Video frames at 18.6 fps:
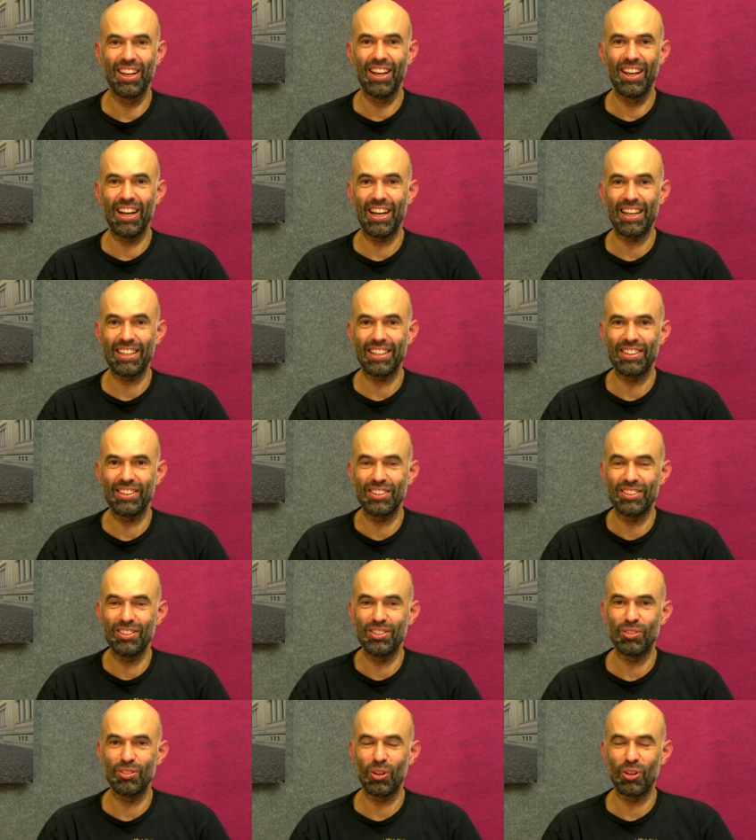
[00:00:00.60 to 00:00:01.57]
Hi, this
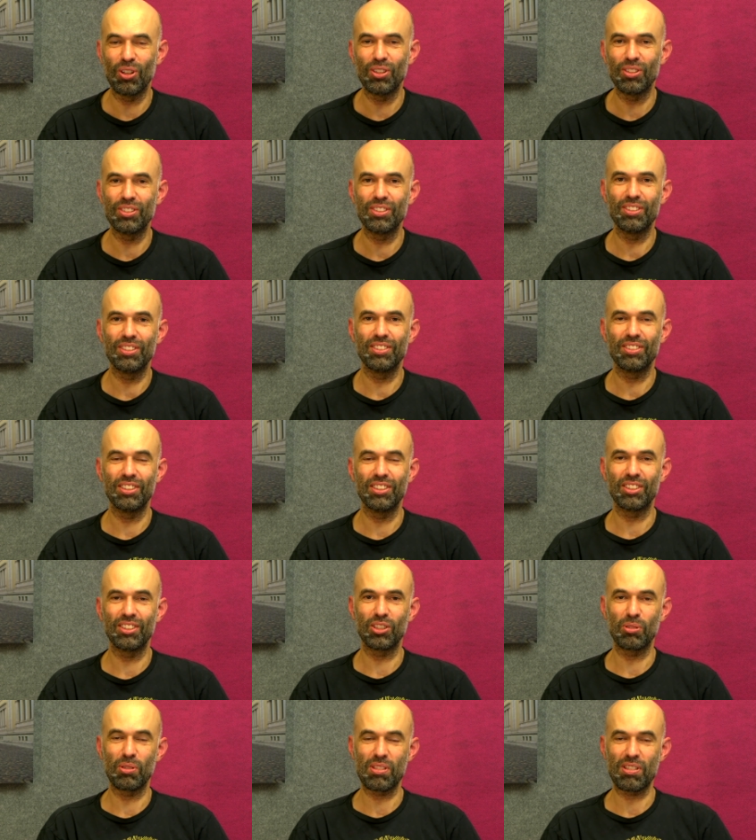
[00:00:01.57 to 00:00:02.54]
is Roland,
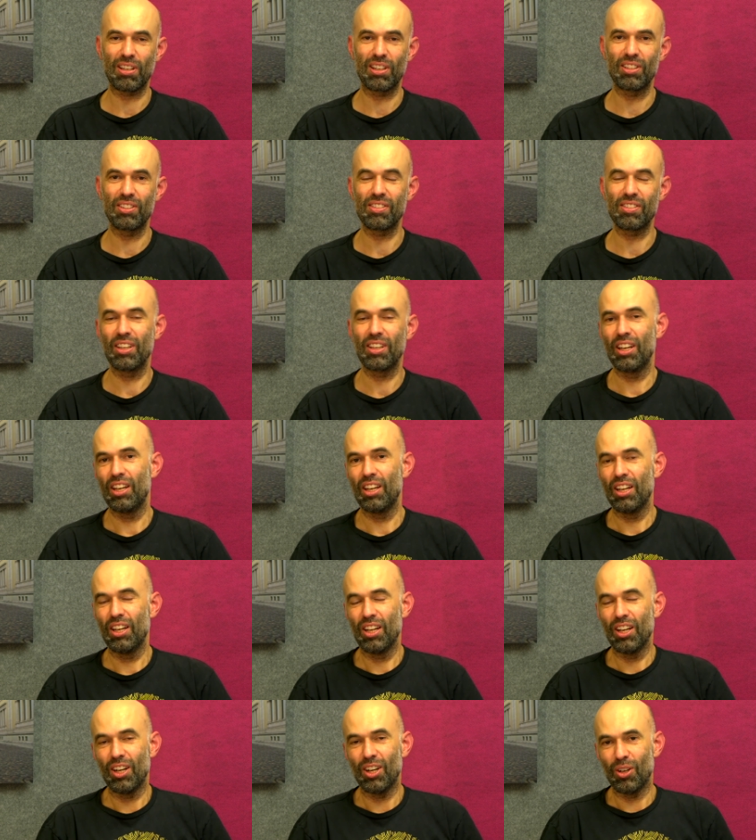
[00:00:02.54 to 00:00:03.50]
Cisco Switzerland.
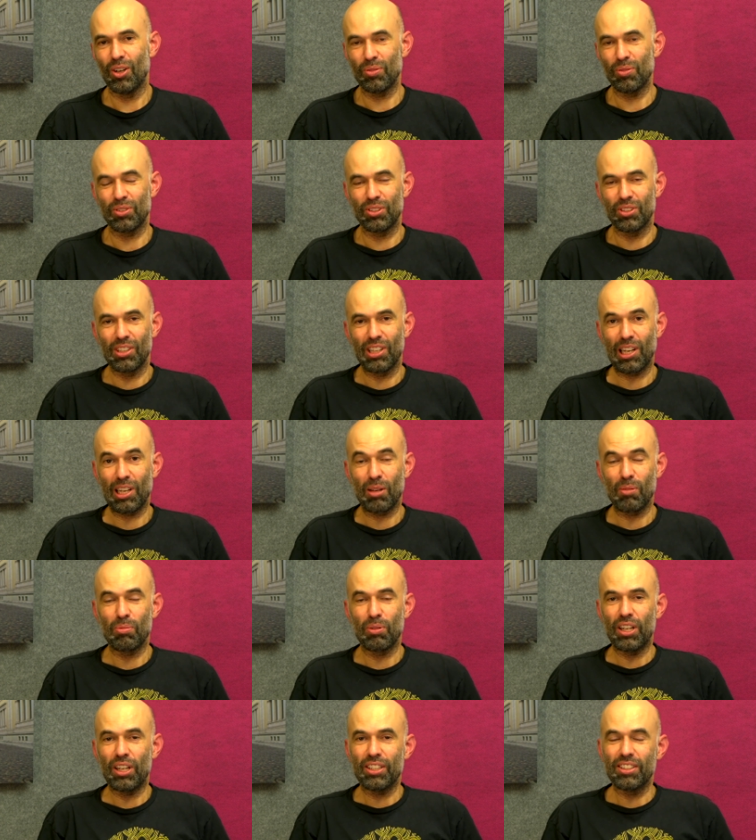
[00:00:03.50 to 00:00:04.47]
After a little
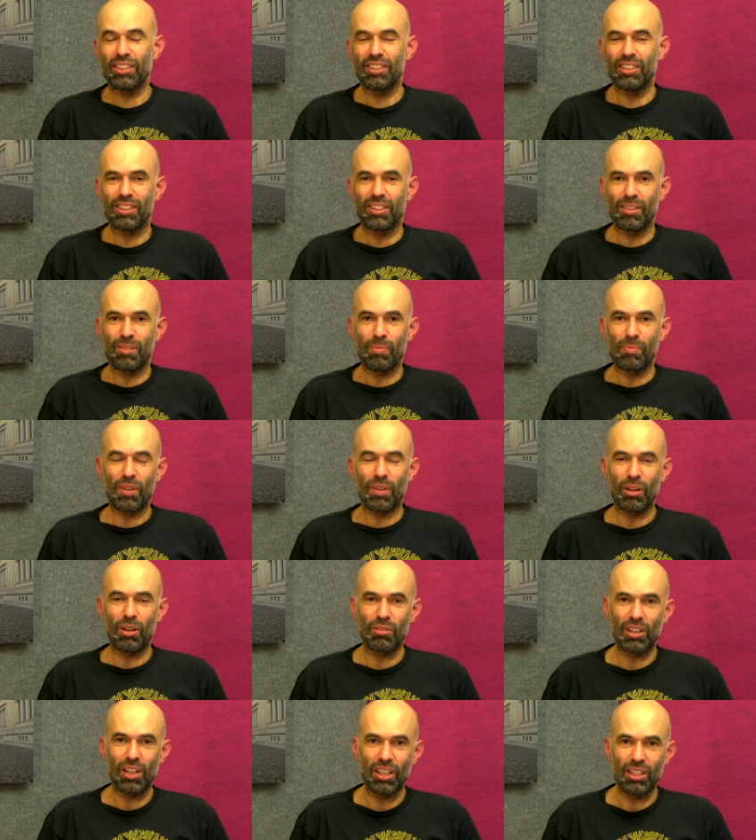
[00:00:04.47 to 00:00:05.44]
break, um, I
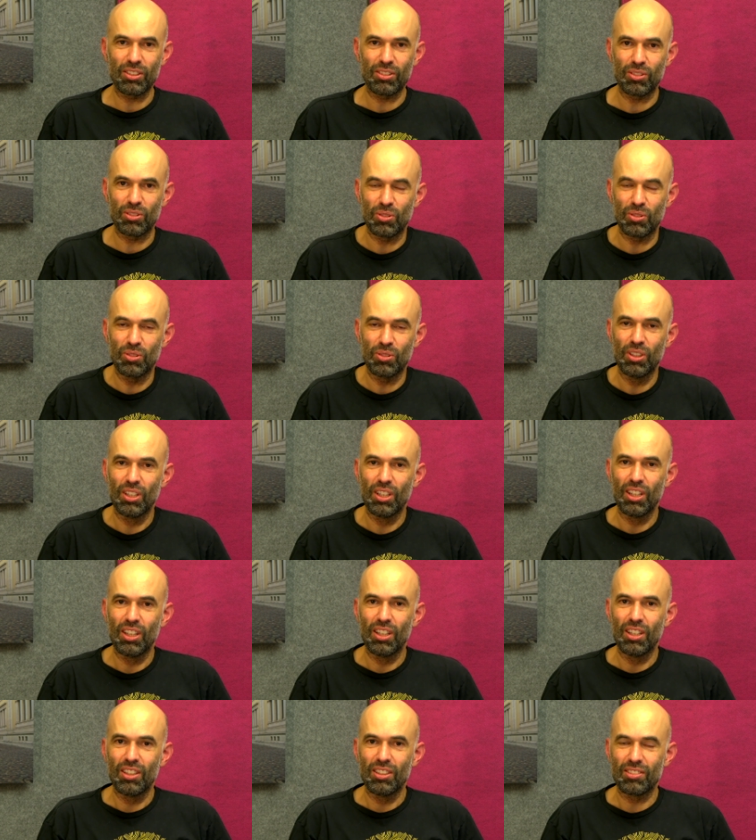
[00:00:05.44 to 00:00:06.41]
would like to
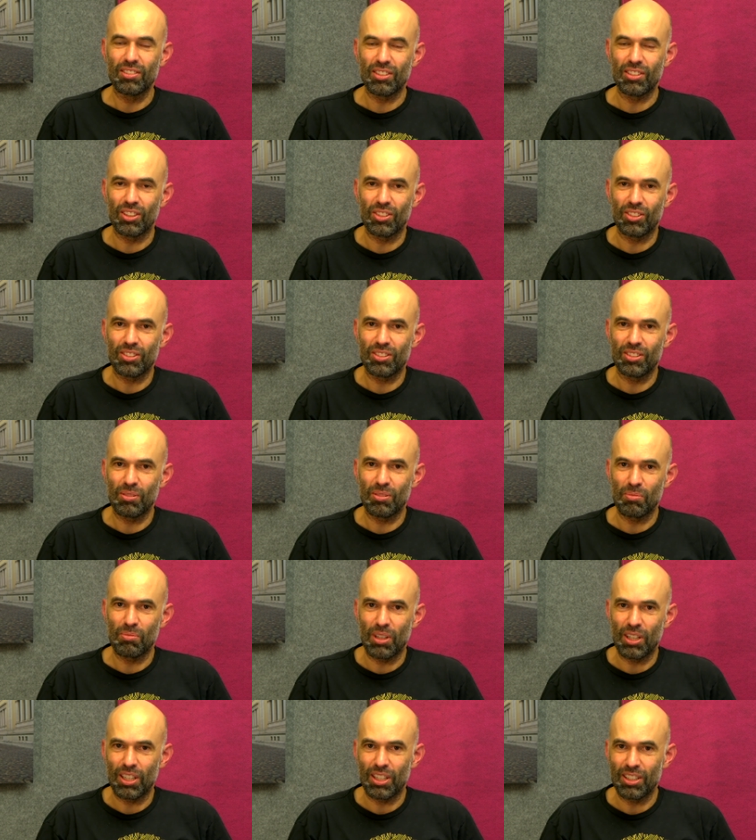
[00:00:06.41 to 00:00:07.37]
start
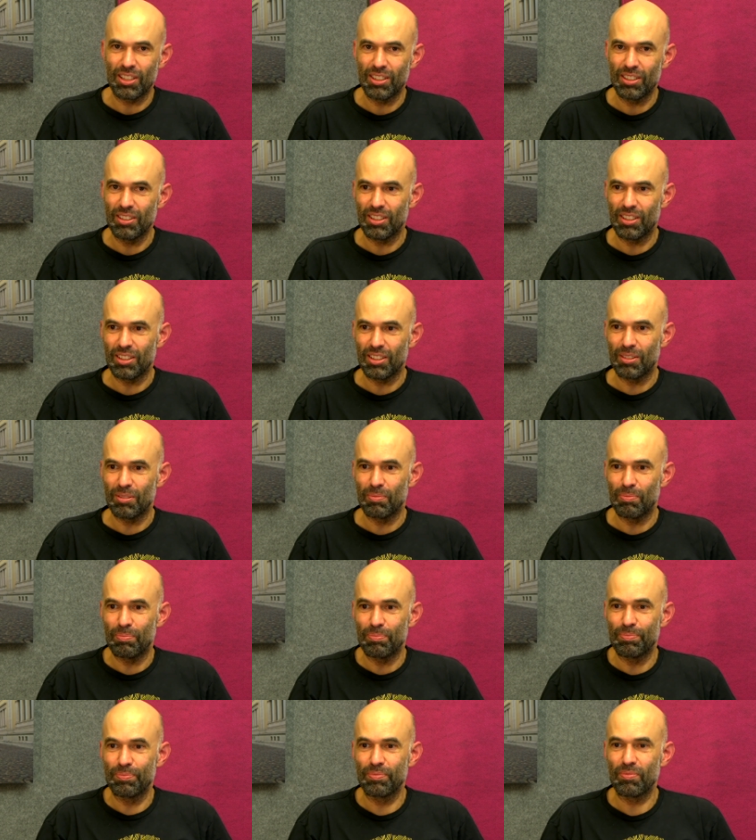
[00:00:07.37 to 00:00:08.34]
my
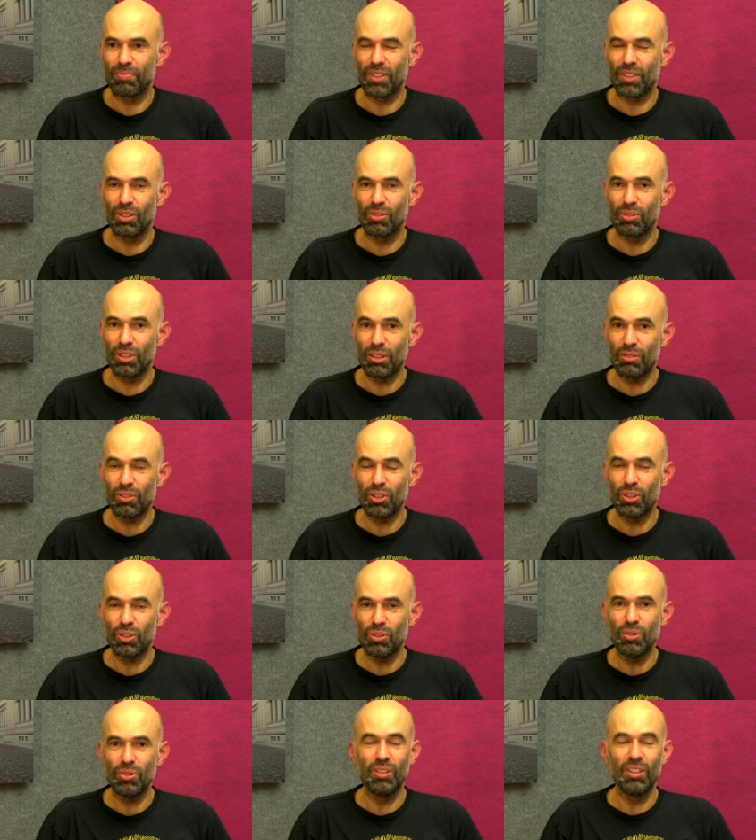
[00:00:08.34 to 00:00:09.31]
um,
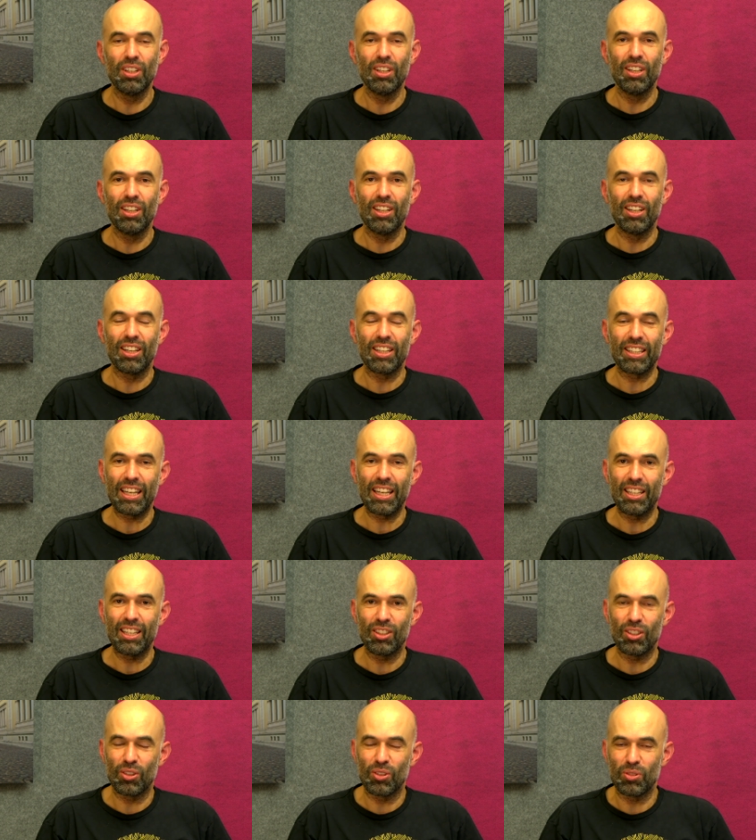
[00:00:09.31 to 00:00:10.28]
review
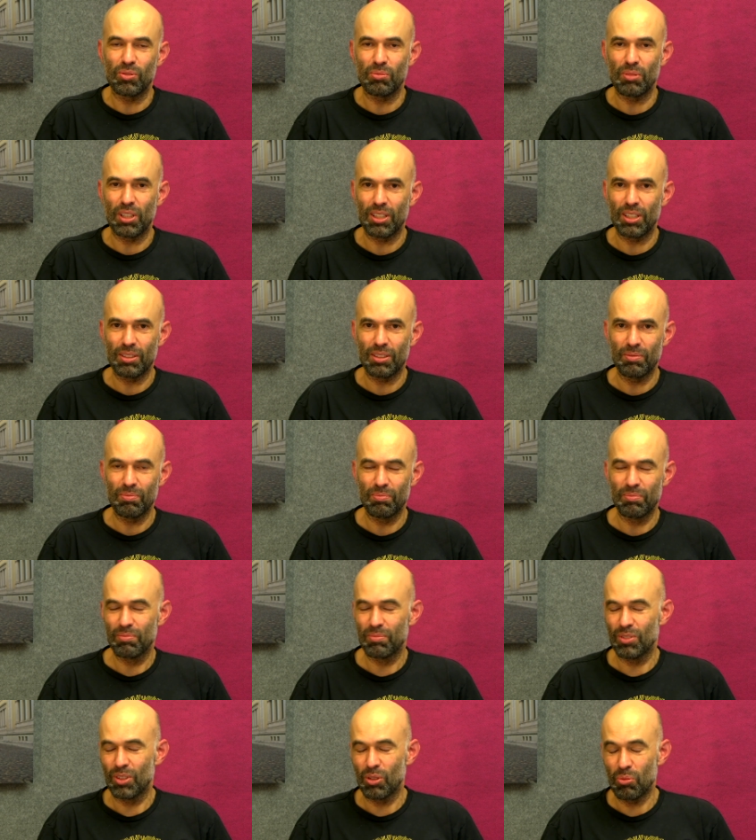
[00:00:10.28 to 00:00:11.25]
again of my
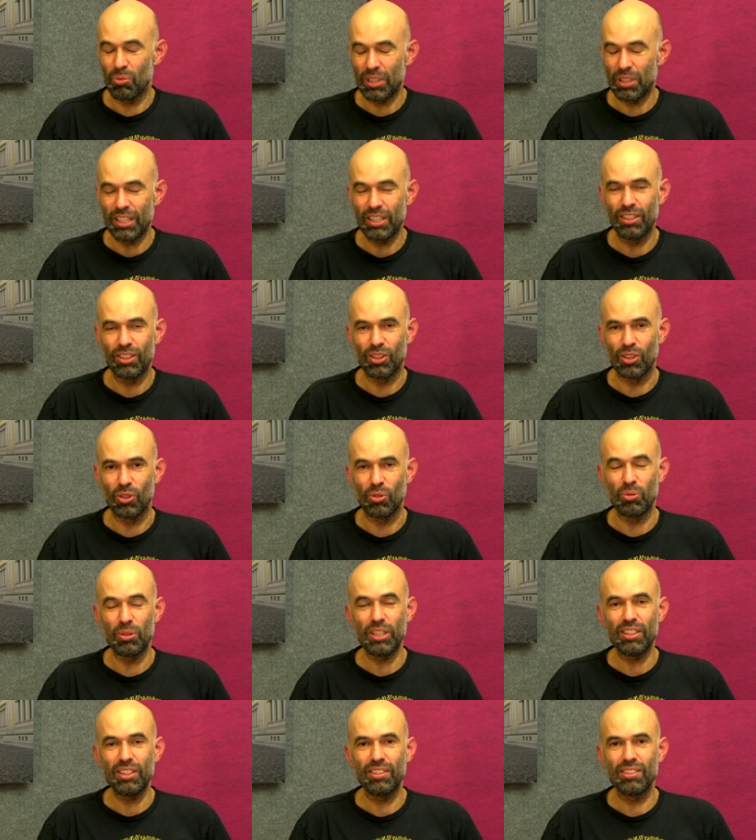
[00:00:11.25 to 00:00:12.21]
week or
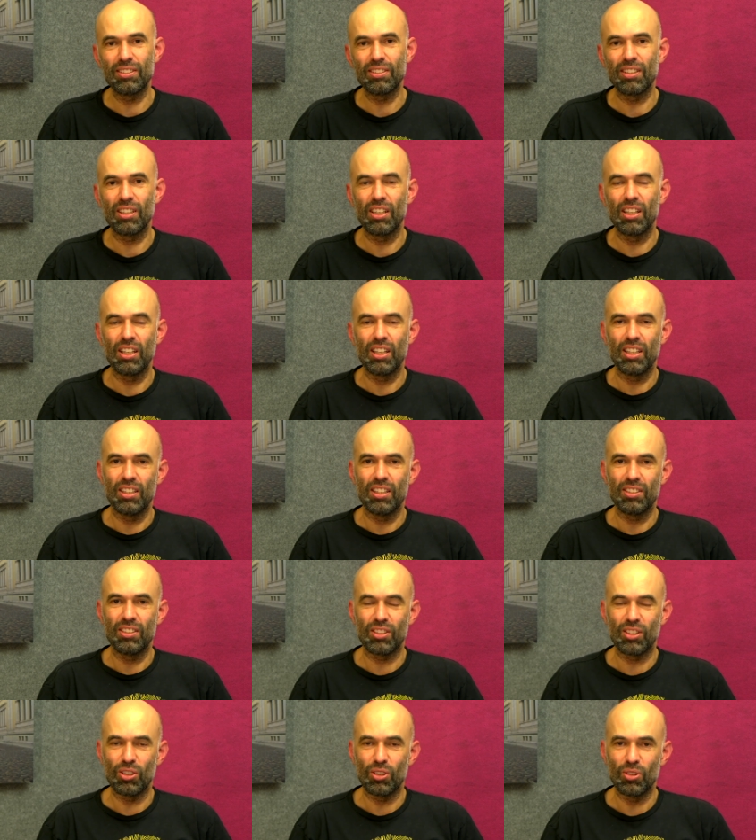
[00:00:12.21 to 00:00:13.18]
weeks.
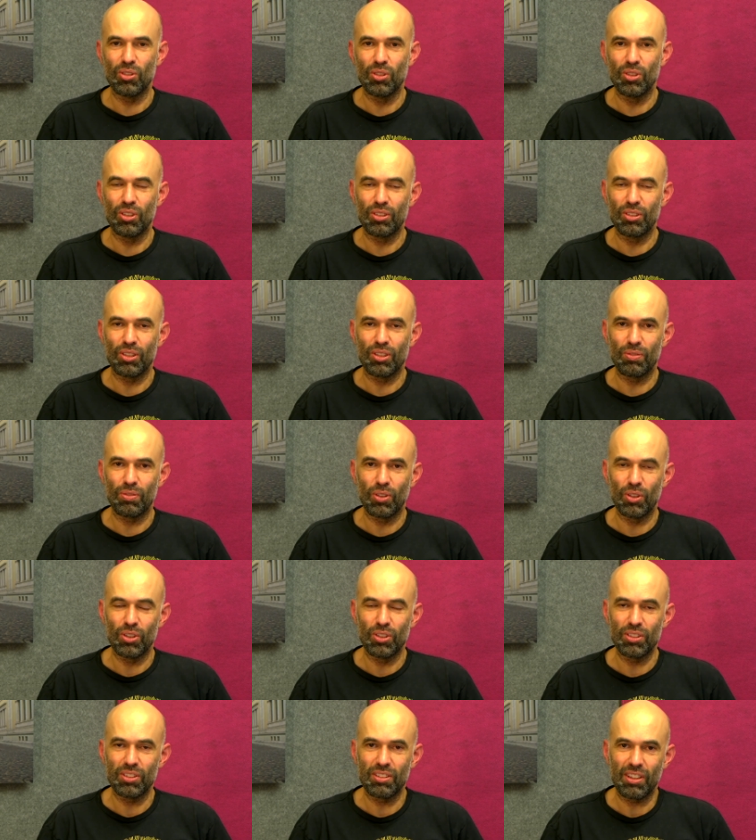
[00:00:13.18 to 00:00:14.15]
So, the first